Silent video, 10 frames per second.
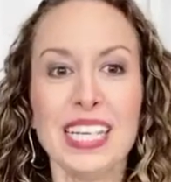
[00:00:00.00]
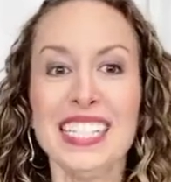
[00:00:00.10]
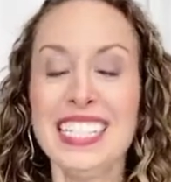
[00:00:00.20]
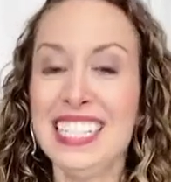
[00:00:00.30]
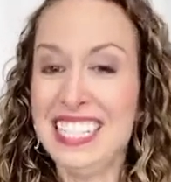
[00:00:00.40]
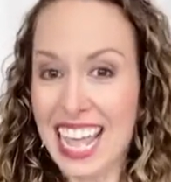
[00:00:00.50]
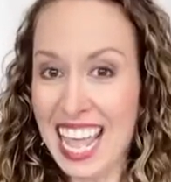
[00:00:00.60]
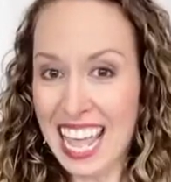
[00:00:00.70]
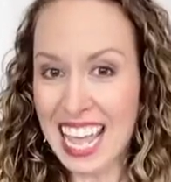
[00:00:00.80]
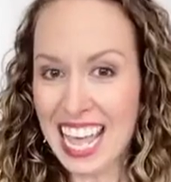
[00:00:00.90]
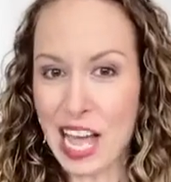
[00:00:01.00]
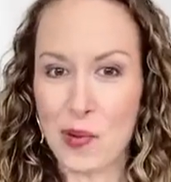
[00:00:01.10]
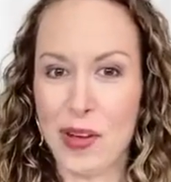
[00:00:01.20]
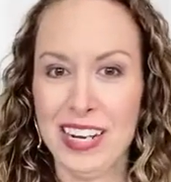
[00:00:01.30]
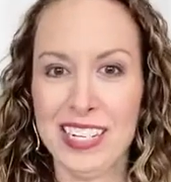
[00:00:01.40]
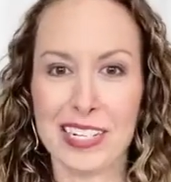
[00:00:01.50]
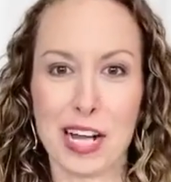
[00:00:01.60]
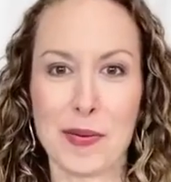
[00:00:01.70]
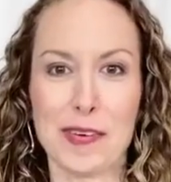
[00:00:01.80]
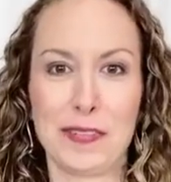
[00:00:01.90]
Today, I wanted to
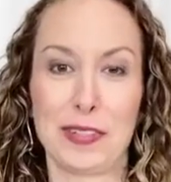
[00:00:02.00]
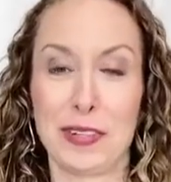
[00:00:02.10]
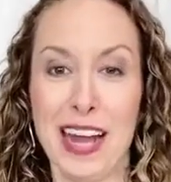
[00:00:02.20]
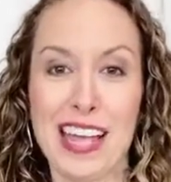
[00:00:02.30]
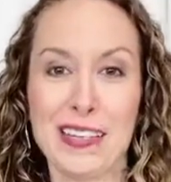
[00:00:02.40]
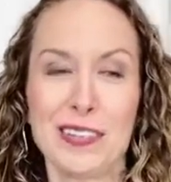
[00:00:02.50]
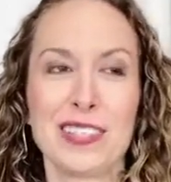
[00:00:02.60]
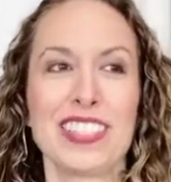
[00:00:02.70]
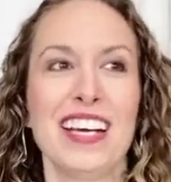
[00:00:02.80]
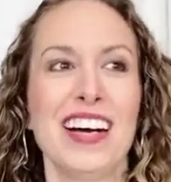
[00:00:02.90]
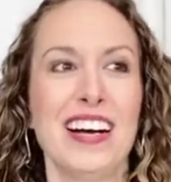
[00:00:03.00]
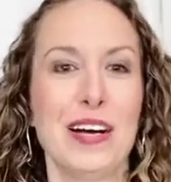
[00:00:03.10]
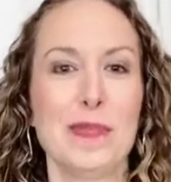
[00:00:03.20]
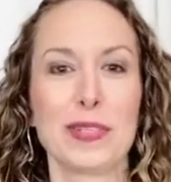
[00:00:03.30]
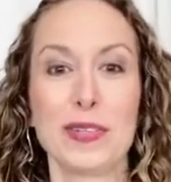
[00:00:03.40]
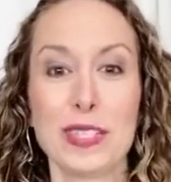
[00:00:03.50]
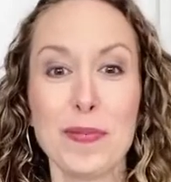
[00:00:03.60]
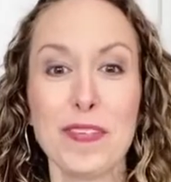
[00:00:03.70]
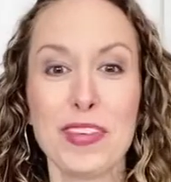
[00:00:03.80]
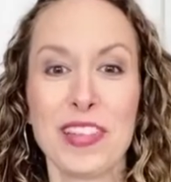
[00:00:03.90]
talk about Floreos. So some
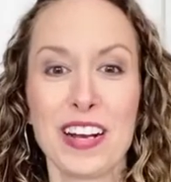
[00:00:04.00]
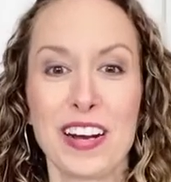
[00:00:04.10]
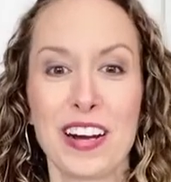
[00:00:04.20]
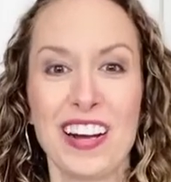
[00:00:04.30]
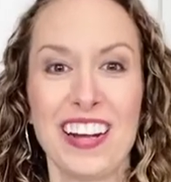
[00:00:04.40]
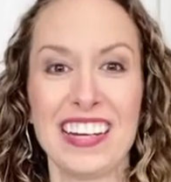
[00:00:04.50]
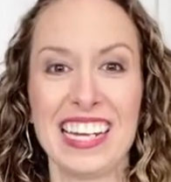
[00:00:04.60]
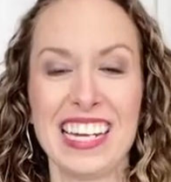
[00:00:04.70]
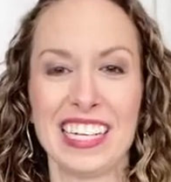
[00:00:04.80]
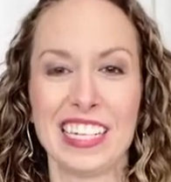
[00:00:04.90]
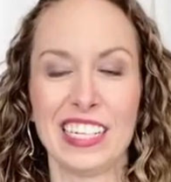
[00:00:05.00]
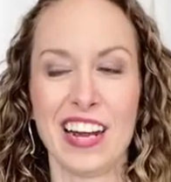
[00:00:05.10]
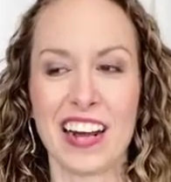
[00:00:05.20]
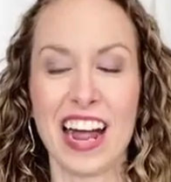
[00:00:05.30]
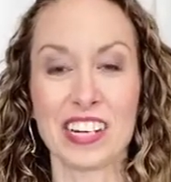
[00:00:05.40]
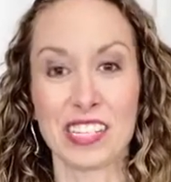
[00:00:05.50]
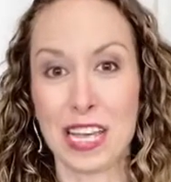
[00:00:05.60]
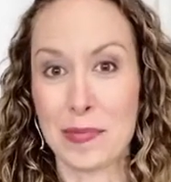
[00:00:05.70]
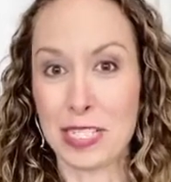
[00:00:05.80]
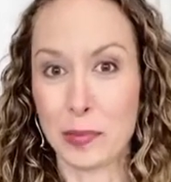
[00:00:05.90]
of you that are on here are actually
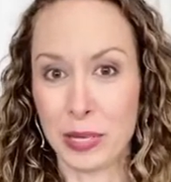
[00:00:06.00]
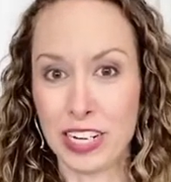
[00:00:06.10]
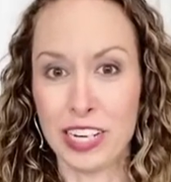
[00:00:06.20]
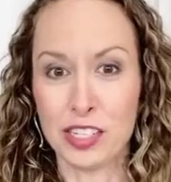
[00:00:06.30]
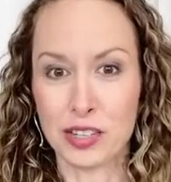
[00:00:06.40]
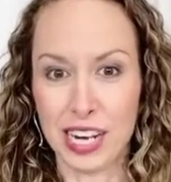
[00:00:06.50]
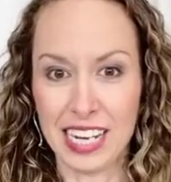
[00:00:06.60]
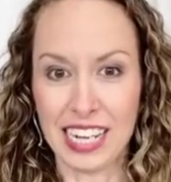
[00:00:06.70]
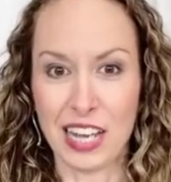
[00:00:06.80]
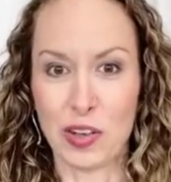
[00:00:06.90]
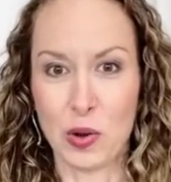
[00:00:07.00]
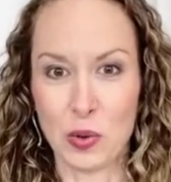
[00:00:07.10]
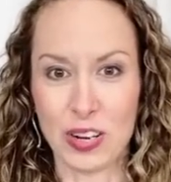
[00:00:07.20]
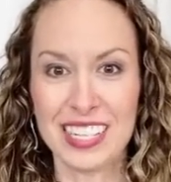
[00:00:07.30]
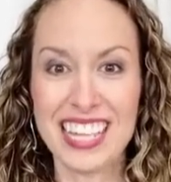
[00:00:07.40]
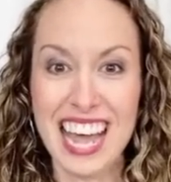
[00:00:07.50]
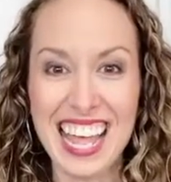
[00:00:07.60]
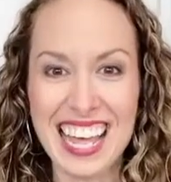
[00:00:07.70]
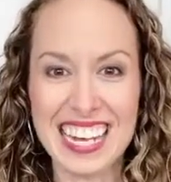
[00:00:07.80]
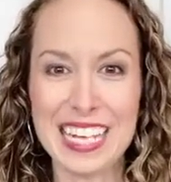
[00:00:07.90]
in my spring training course.
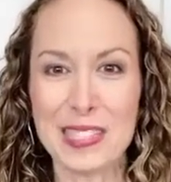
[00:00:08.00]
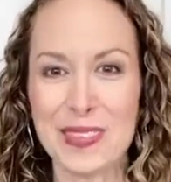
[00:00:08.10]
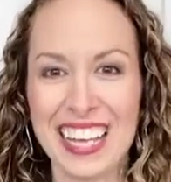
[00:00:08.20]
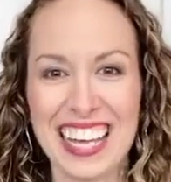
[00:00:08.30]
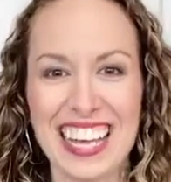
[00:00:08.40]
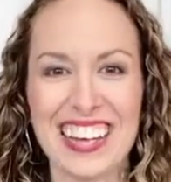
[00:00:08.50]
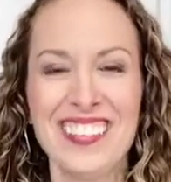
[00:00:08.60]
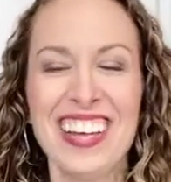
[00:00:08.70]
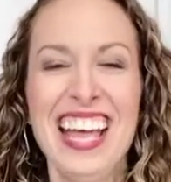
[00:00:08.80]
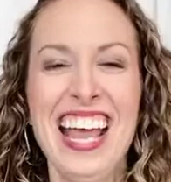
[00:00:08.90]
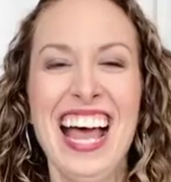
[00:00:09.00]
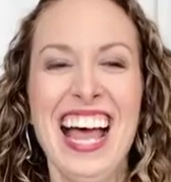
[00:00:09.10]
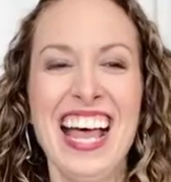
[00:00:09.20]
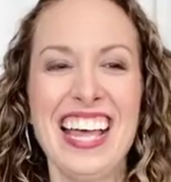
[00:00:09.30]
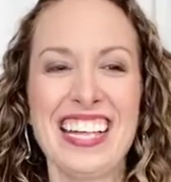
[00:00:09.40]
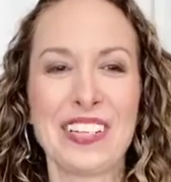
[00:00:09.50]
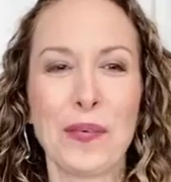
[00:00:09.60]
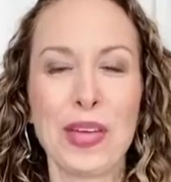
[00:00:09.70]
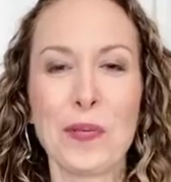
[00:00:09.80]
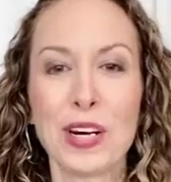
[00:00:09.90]
Hi, Edna, speaking of. And
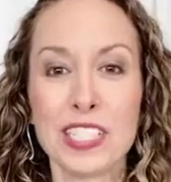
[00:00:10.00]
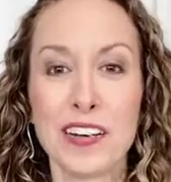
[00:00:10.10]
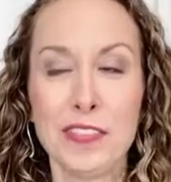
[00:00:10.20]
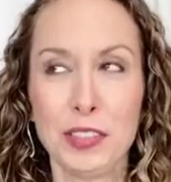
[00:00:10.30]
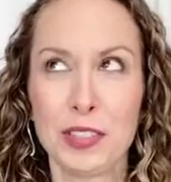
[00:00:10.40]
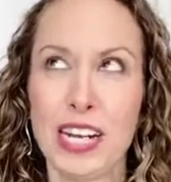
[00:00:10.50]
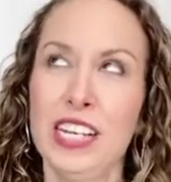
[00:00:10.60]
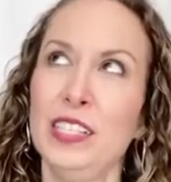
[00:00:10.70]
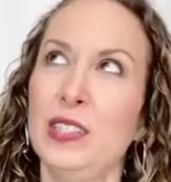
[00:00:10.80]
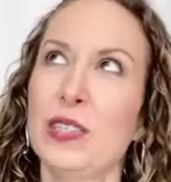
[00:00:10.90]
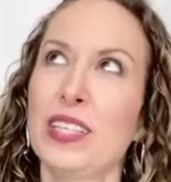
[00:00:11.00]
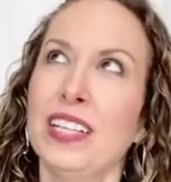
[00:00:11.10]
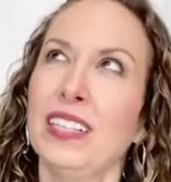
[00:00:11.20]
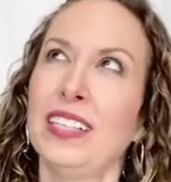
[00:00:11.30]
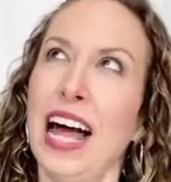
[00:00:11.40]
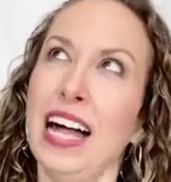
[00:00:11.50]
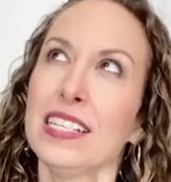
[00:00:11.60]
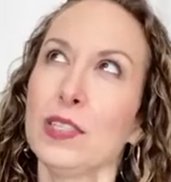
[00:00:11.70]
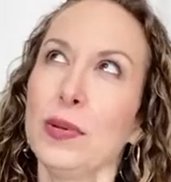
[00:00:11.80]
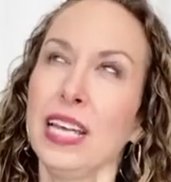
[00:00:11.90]
we worked on Floreos
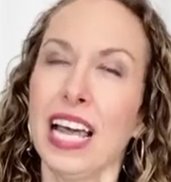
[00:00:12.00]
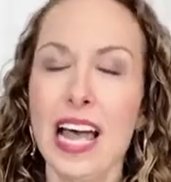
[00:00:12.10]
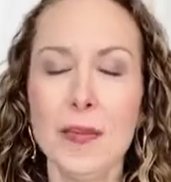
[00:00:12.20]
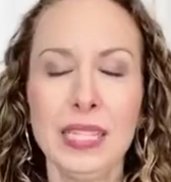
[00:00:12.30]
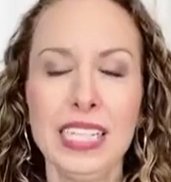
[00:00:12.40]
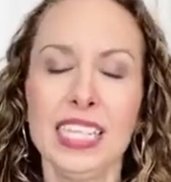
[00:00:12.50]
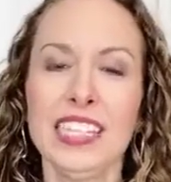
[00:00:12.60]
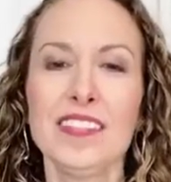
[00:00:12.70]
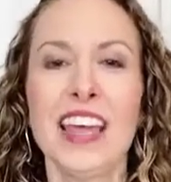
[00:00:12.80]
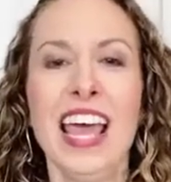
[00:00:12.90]
last week, I believe.